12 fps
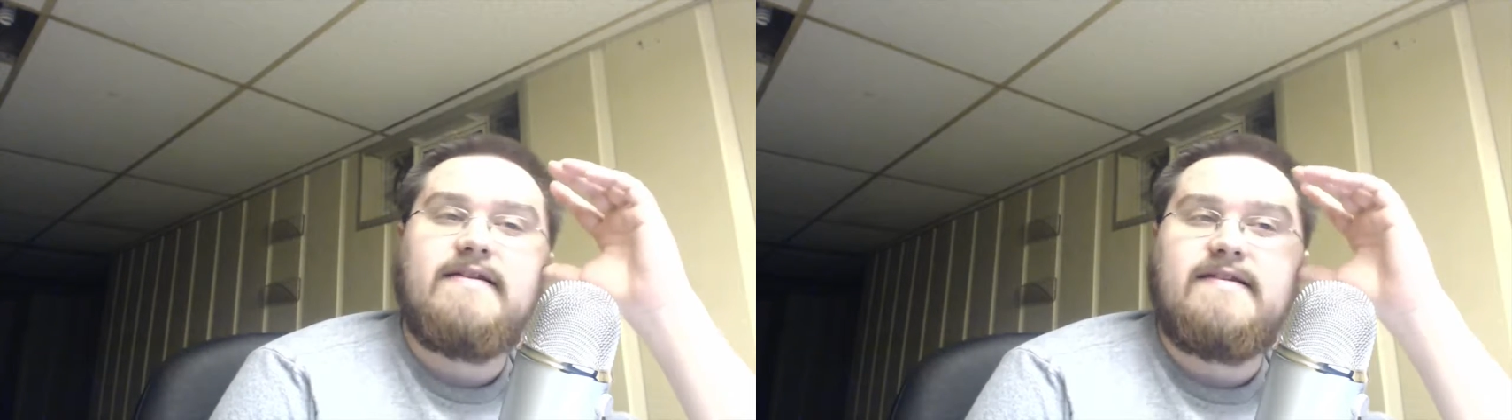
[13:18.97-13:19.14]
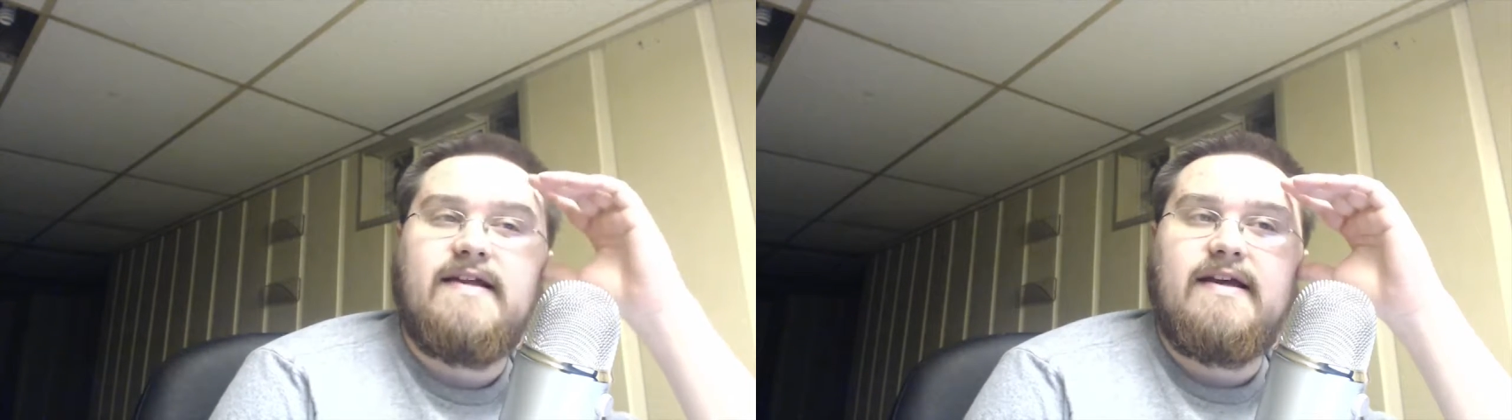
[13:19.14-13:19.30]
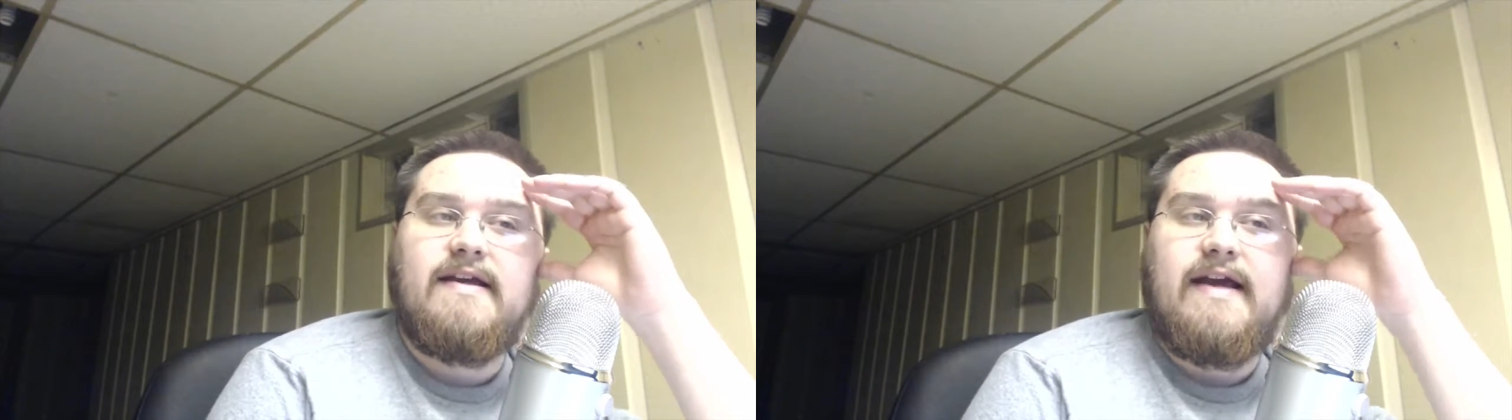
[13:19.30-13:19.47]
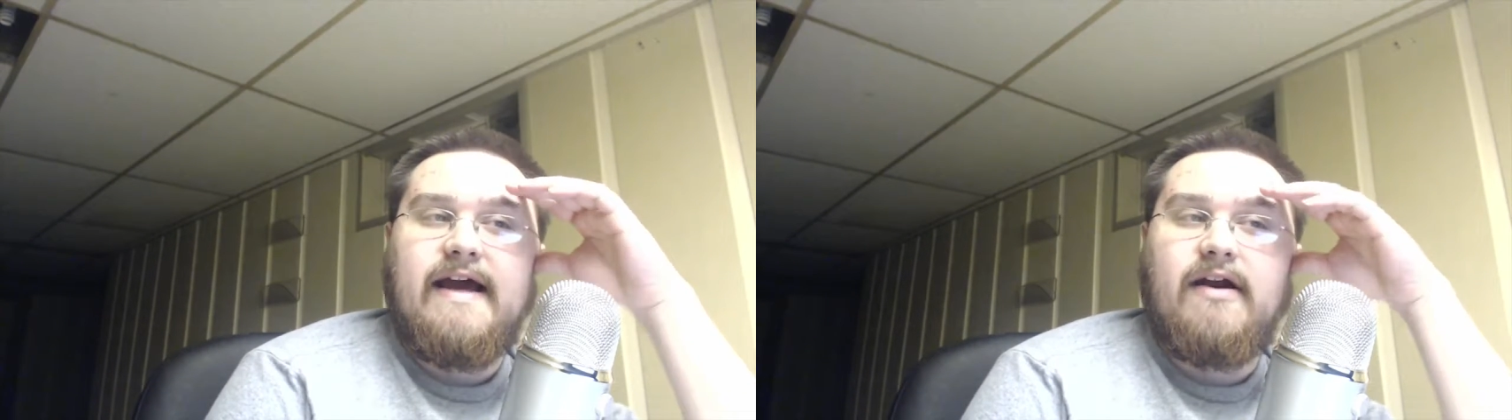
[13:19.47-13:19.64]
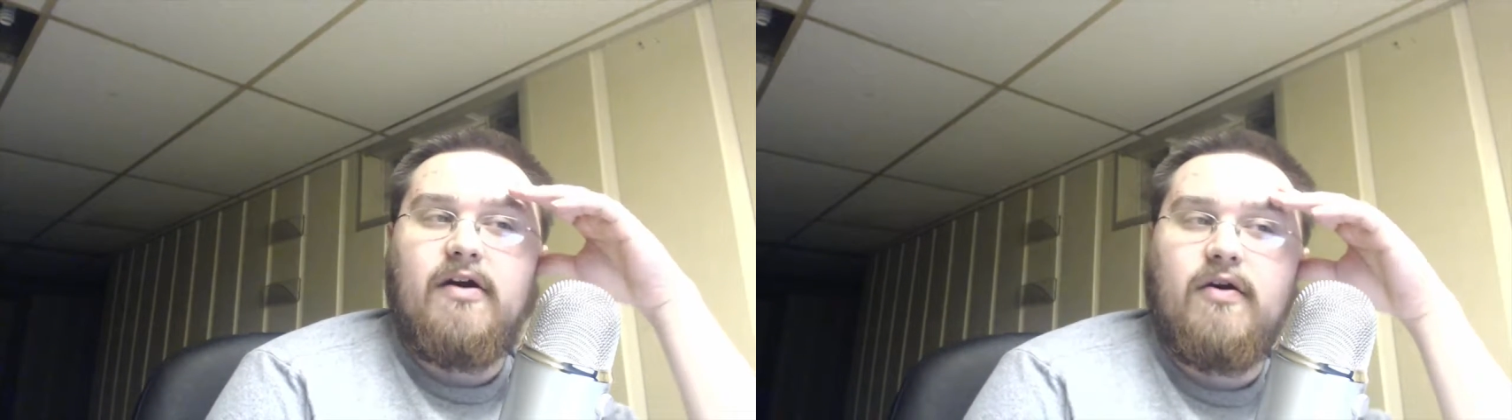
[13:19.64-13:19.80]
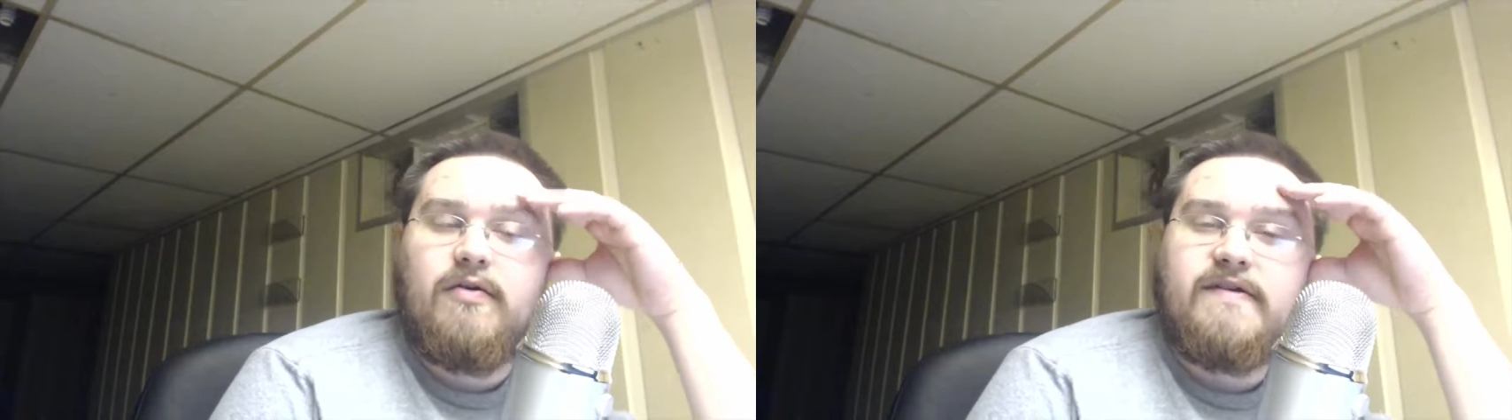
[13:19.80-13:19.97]
stayed at
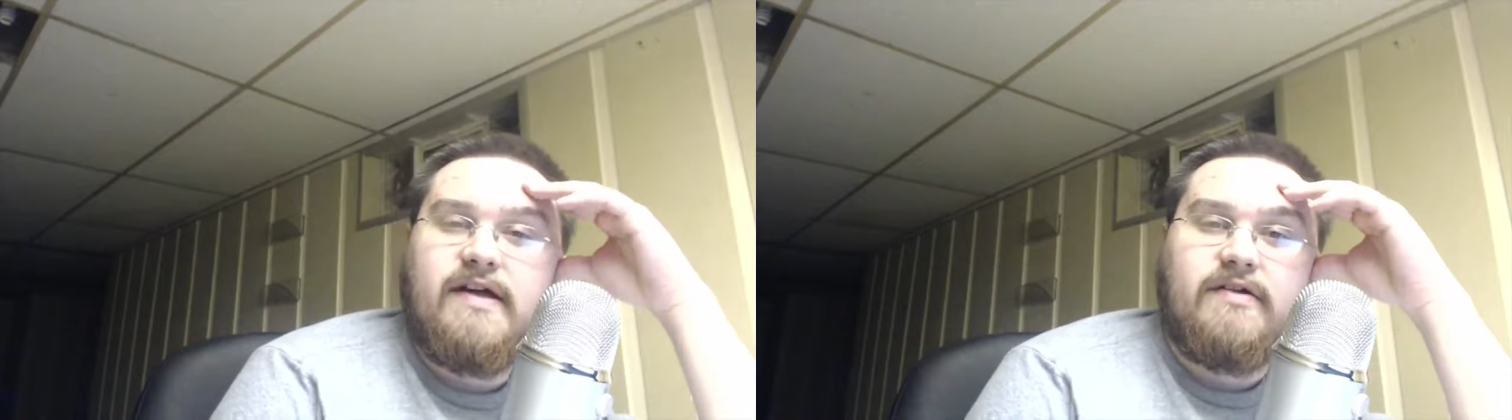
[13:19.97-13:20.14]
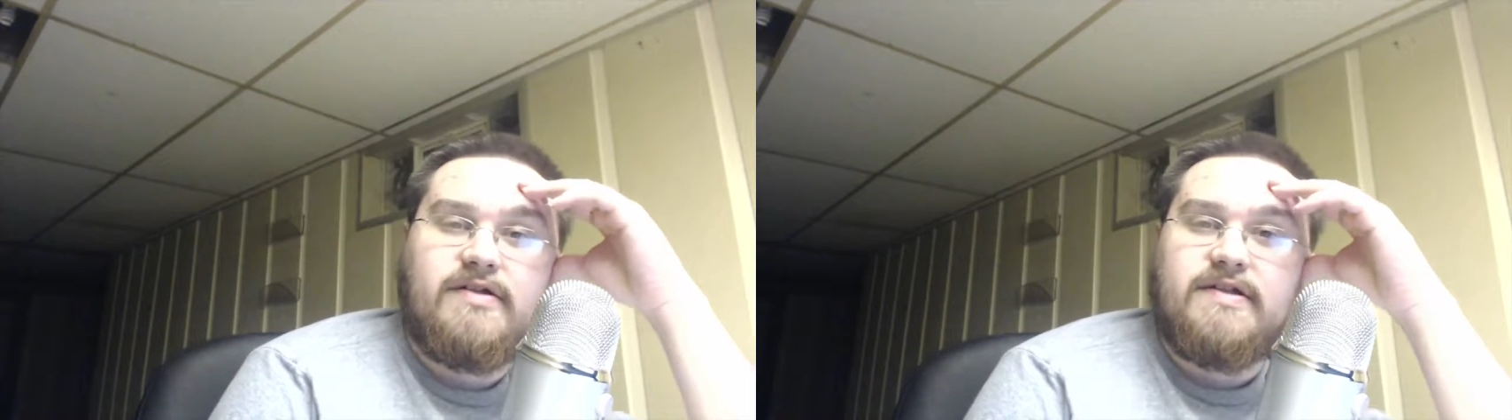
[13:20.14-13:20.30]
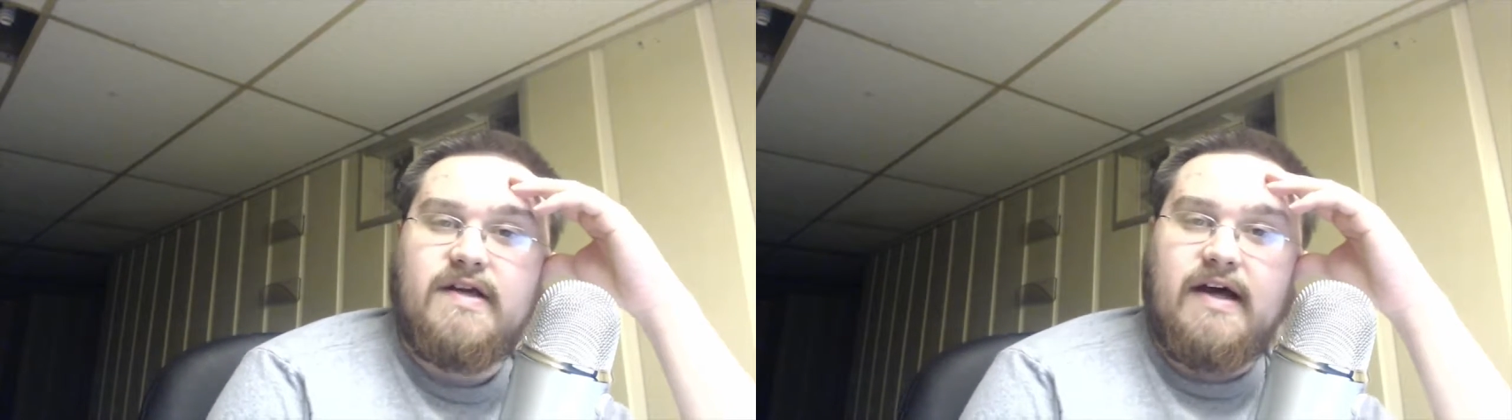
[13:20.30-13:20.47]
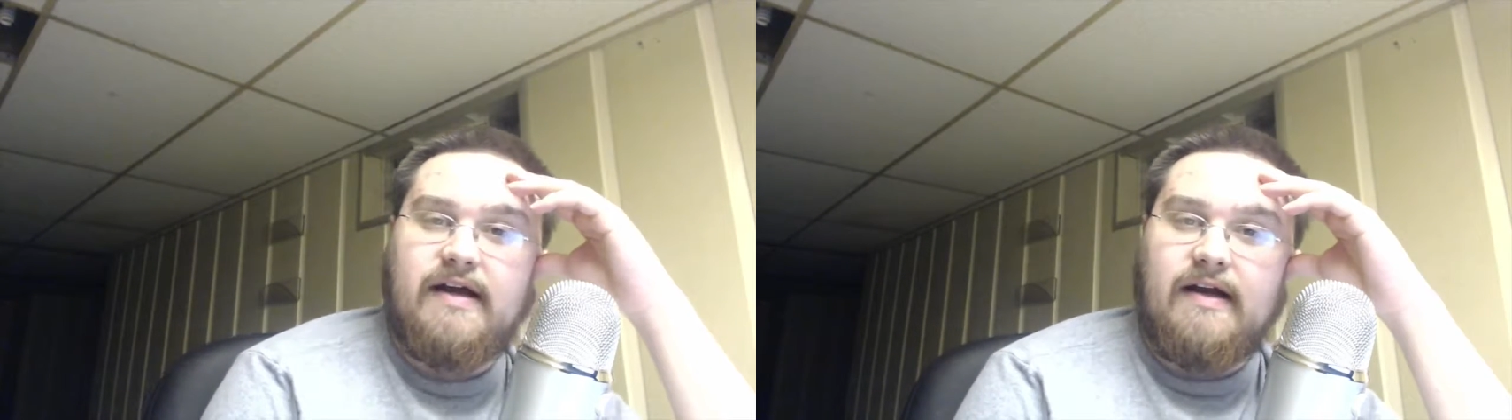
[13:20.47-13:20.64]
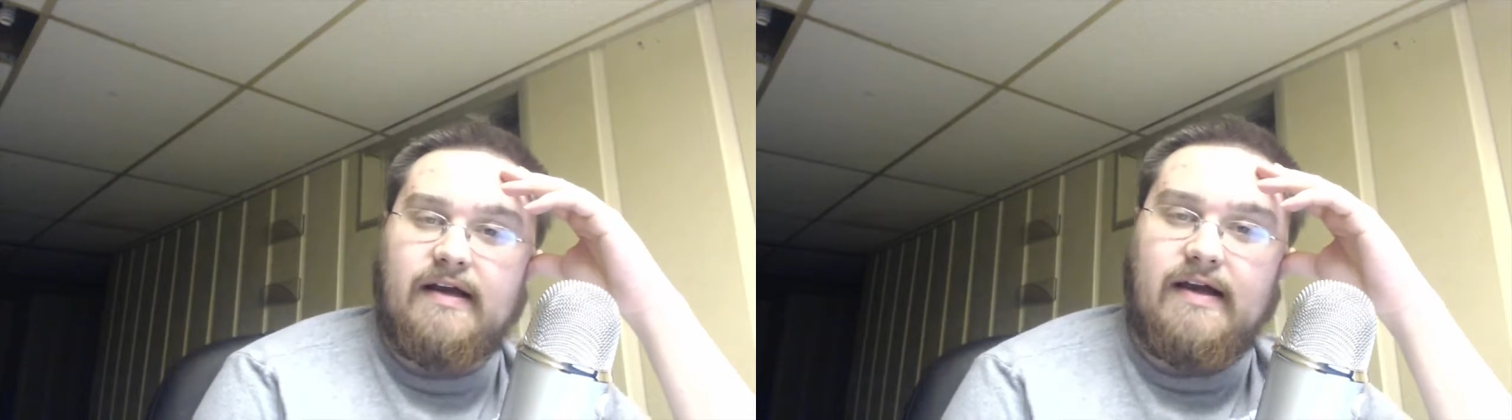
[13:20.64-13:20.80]
our hotel and just kind